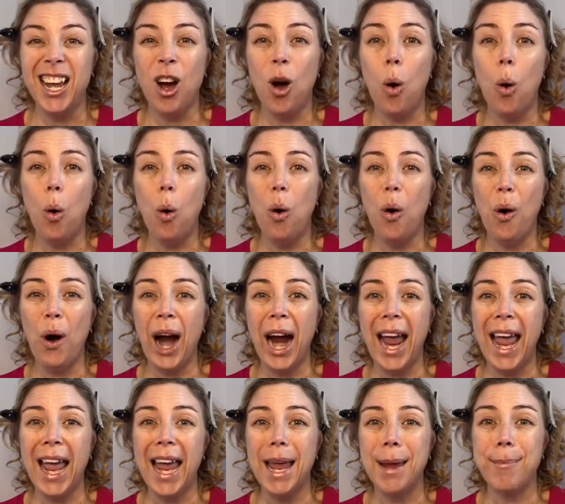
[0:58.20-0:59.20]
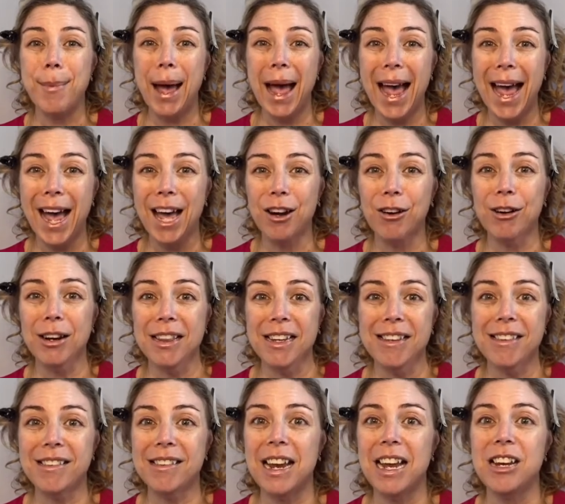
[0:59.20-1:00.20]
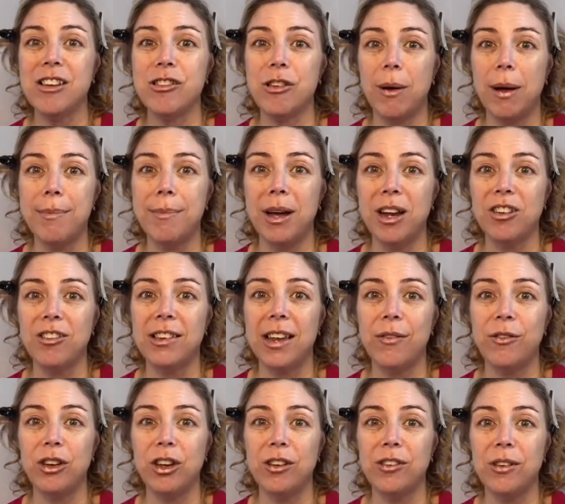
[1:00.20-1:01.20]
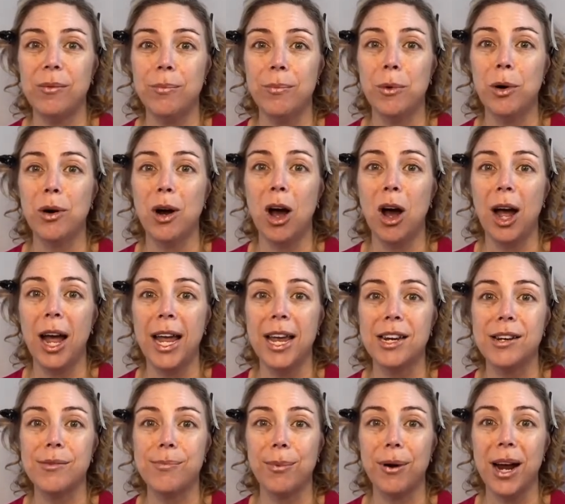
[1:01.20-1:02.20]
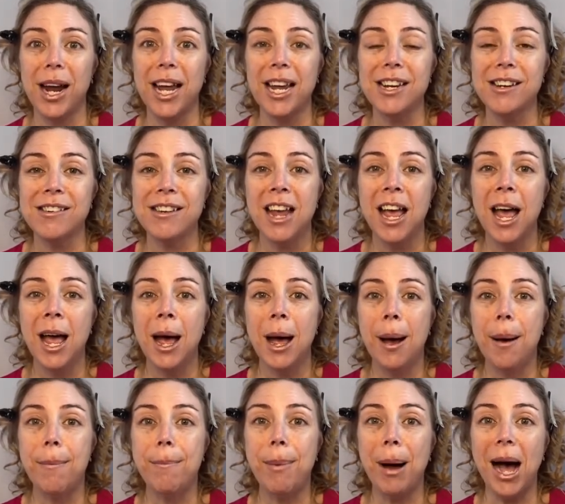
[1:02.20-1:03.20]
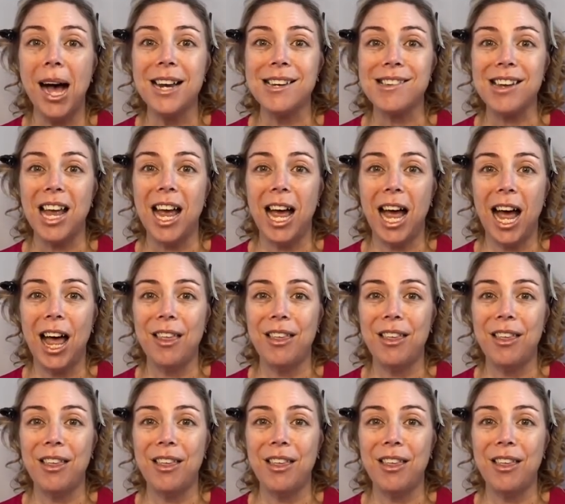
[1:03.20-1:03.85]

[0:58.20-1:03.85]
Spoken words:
or a powder at this stage, so I might just have to use a more high-end brand. But other